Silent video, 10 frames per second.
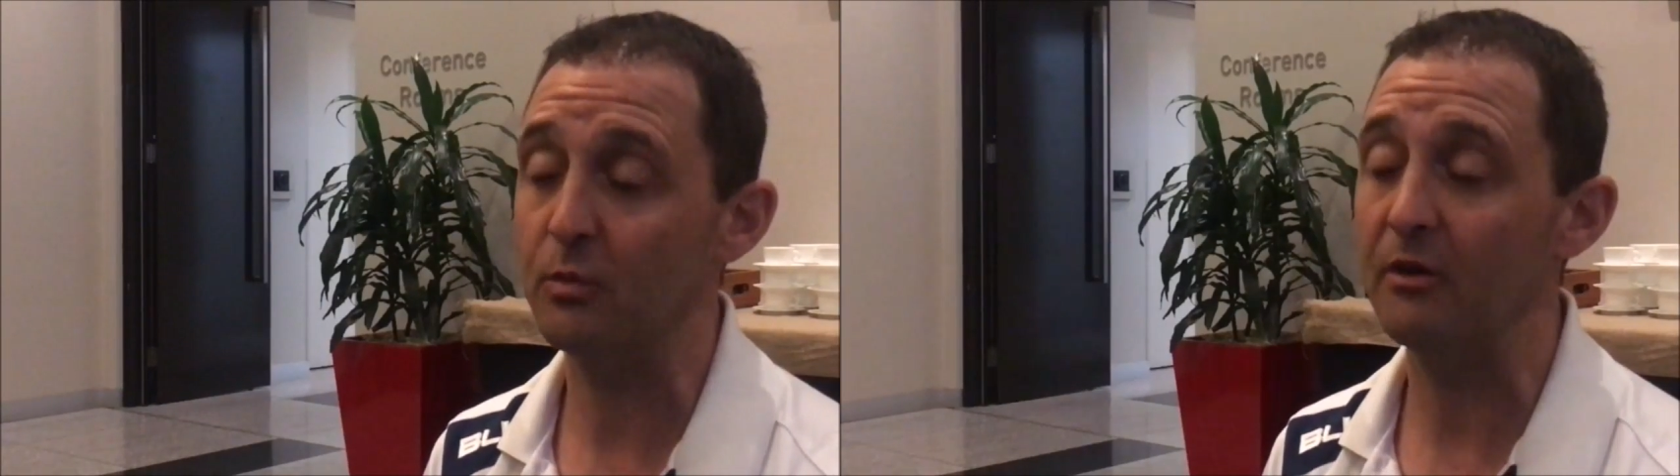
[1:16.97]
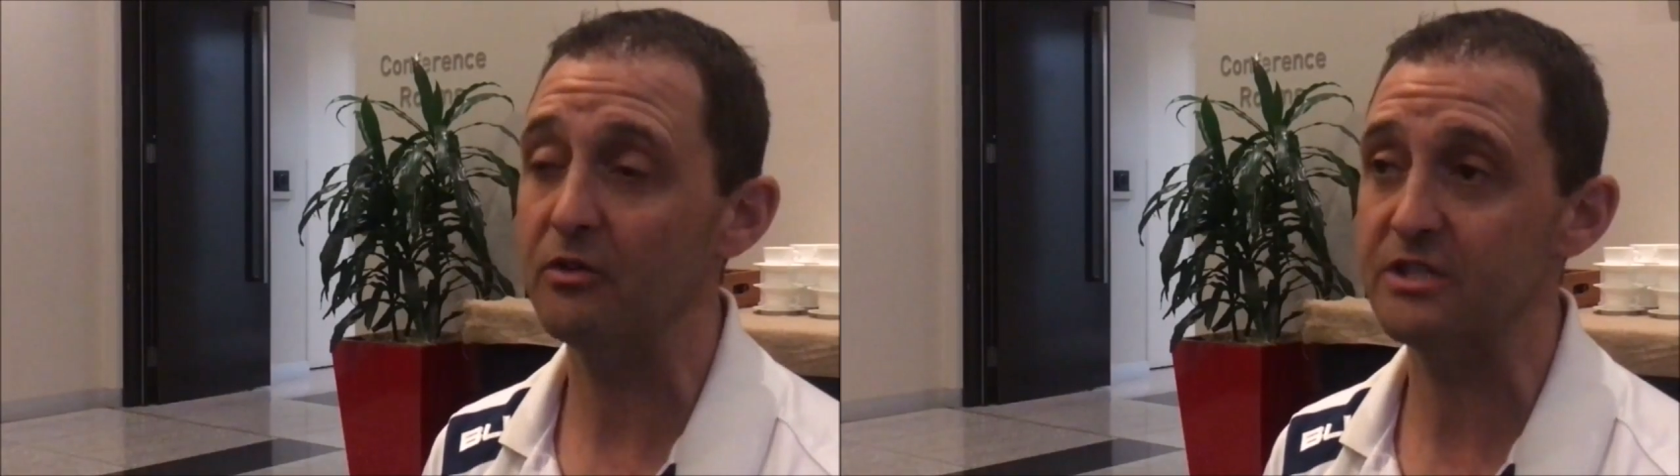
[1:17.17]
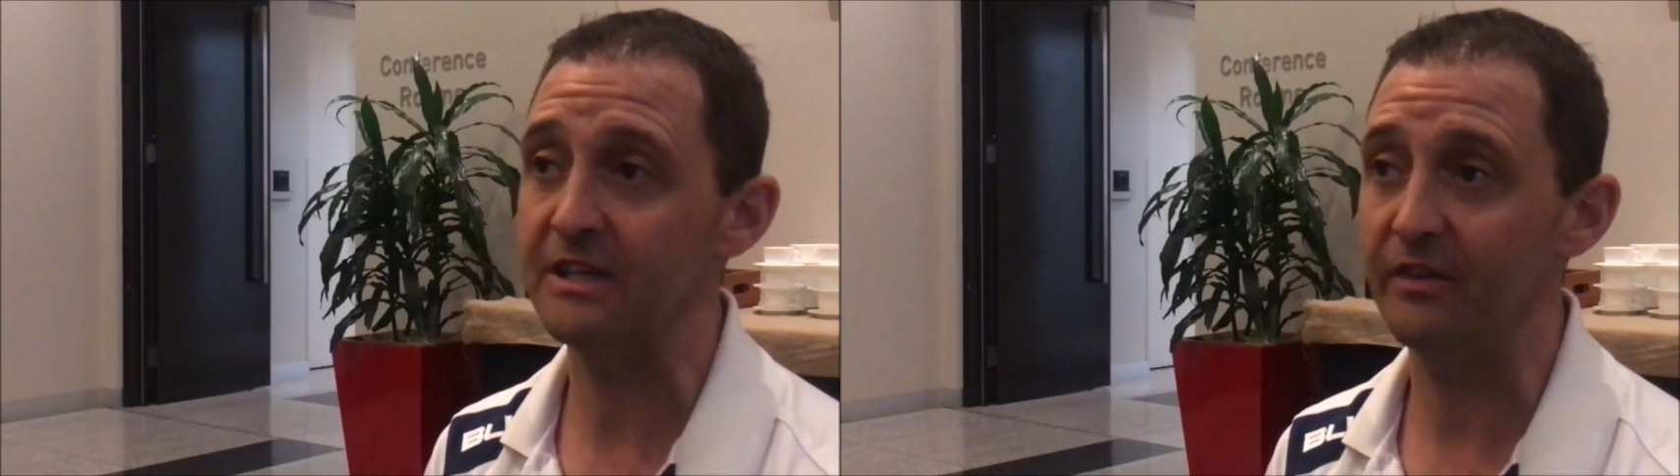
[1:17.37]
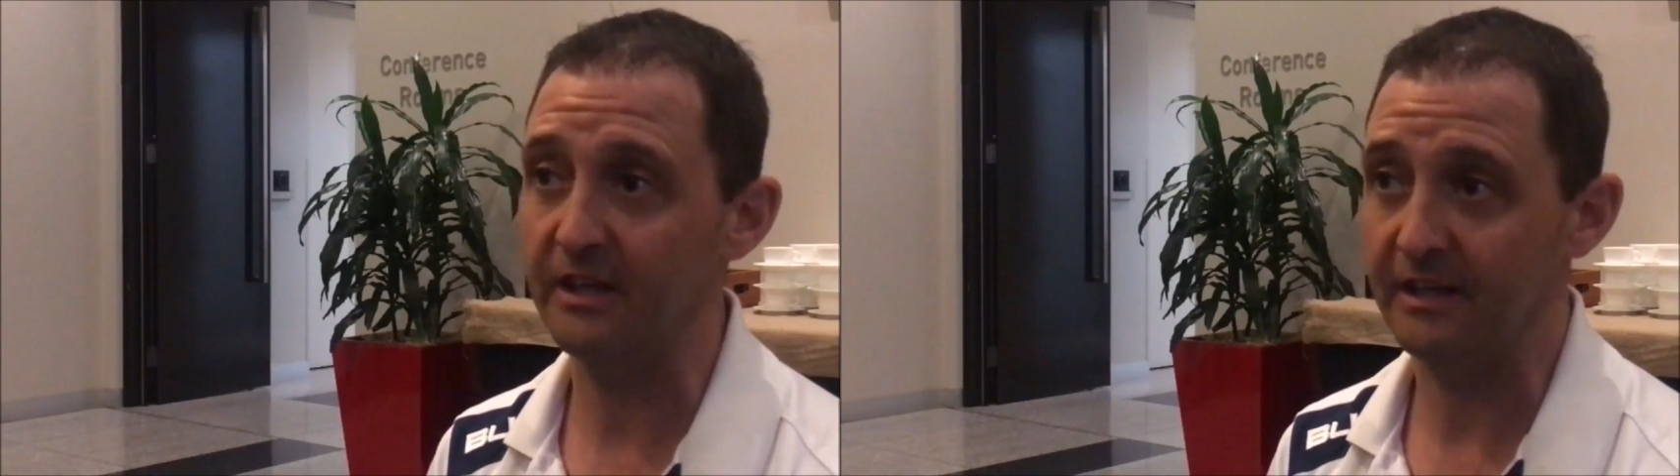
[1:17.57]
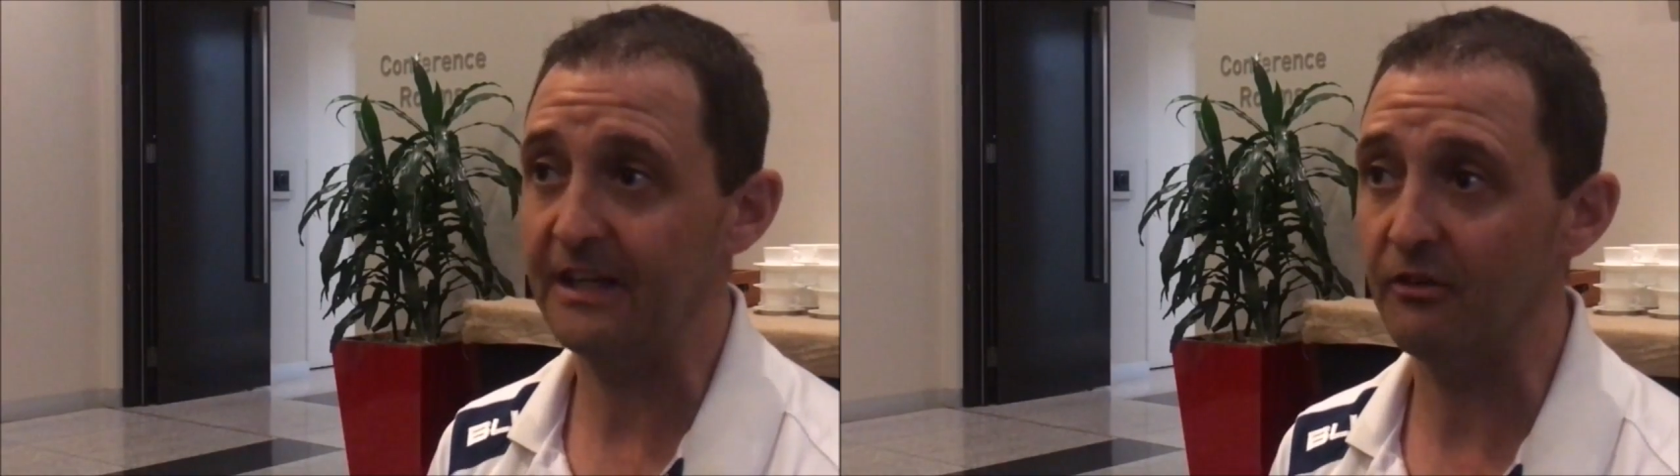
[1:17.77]
we're receiving
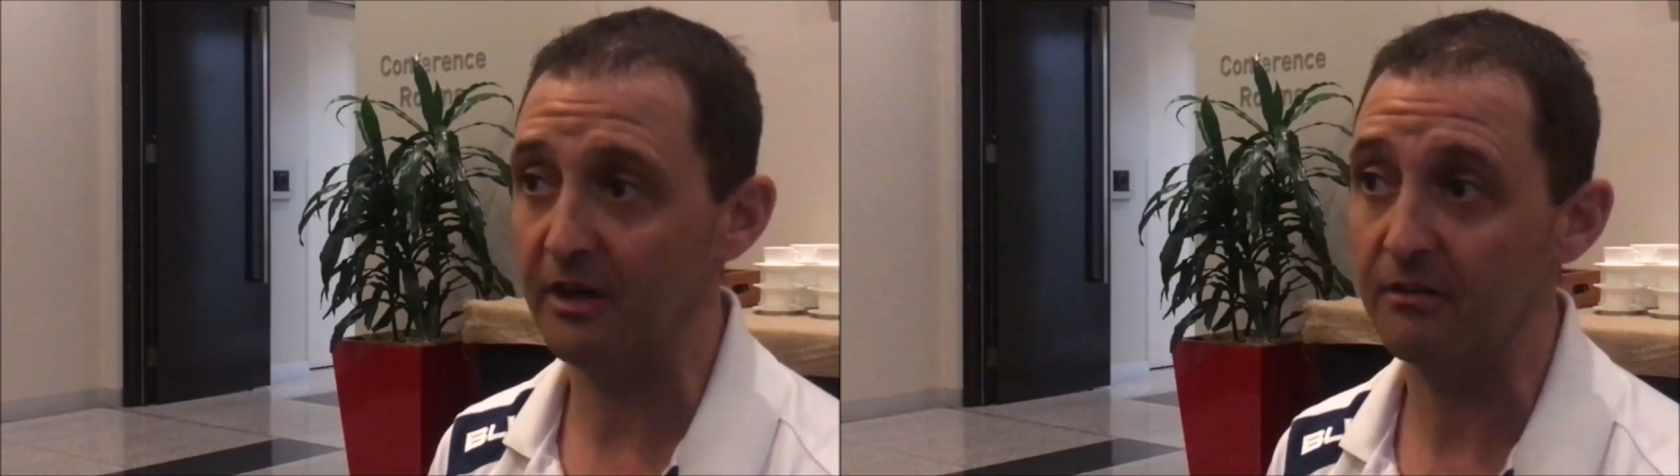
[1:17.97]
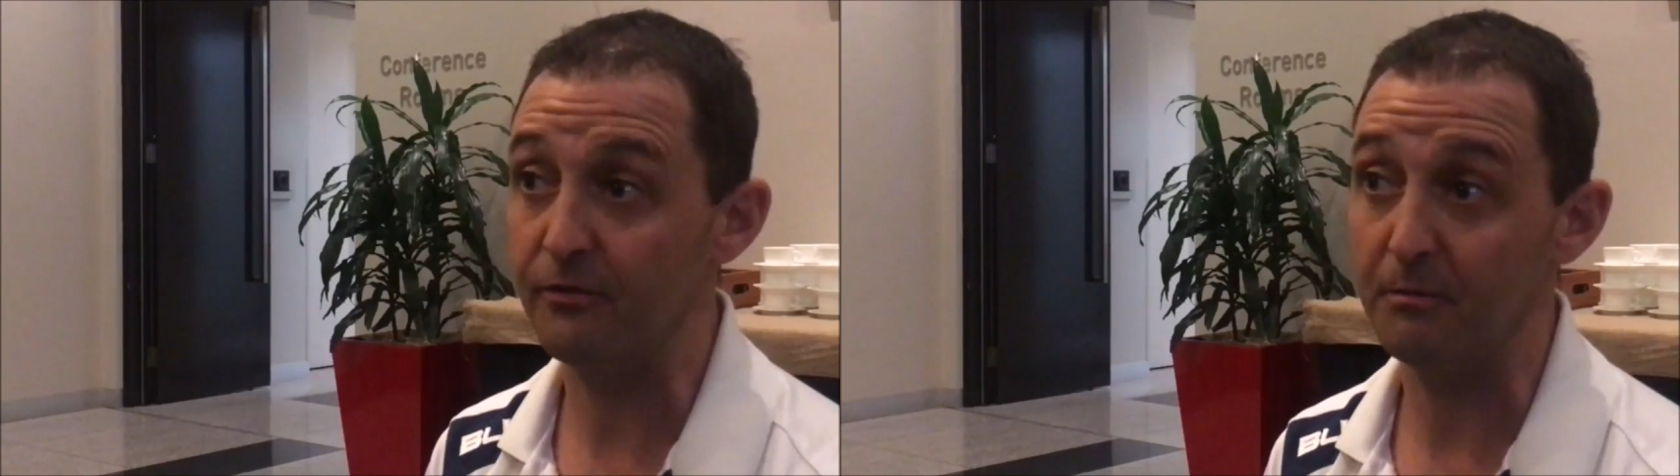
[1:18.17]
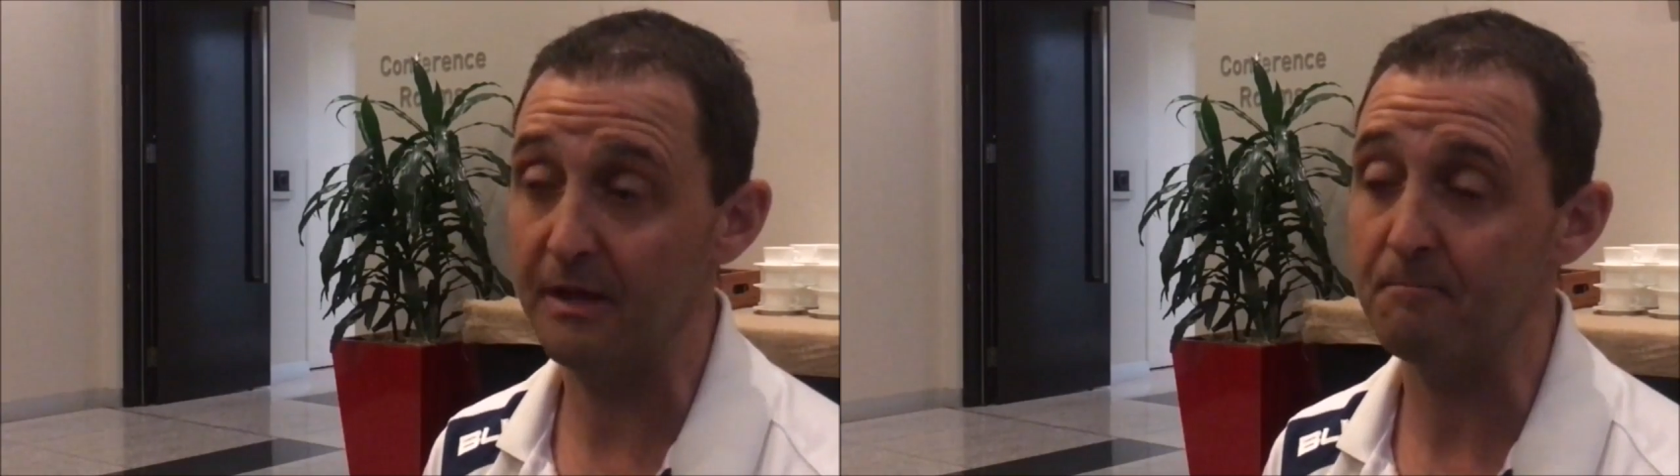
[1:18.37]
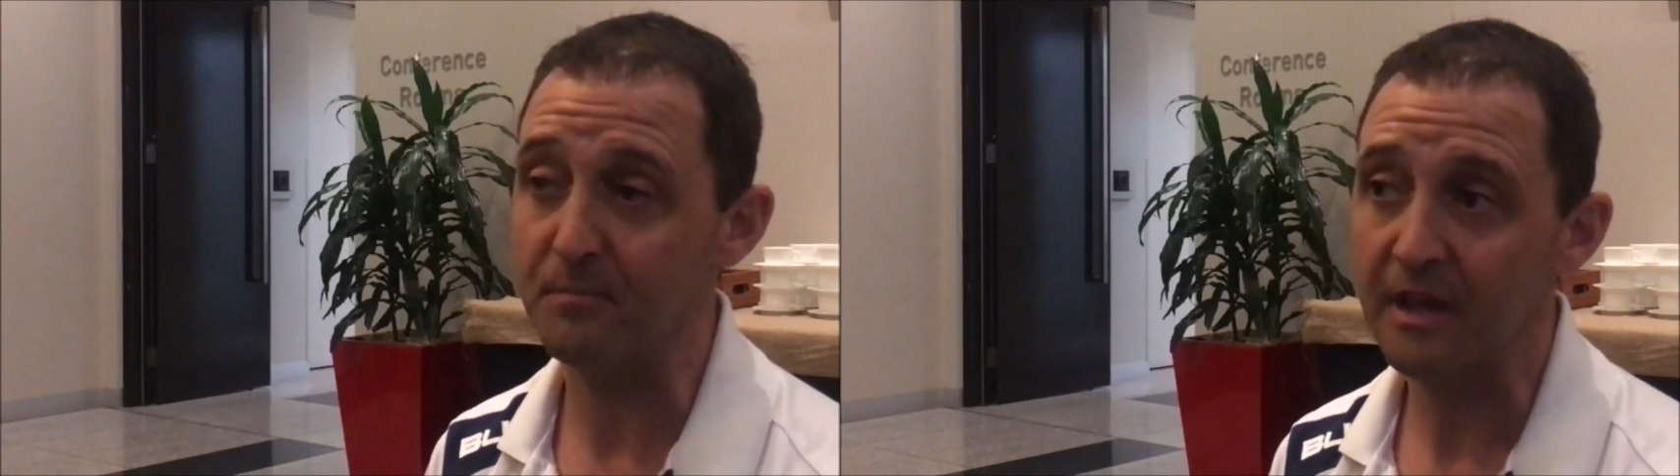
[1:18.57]
it and hearing it from them.